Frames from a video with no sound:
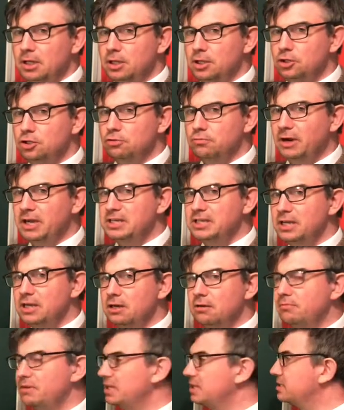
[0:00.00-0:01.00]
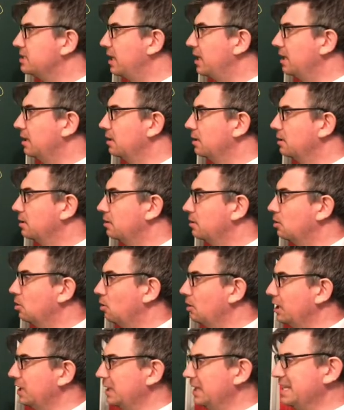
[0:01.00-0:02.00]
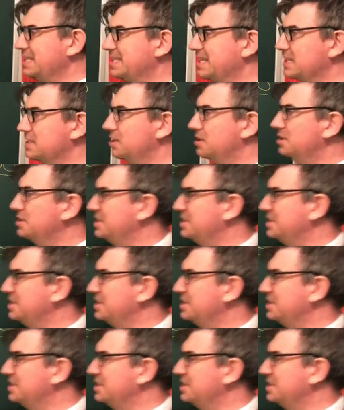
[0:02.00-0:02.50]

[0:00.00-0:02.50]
You might hear me calling these things here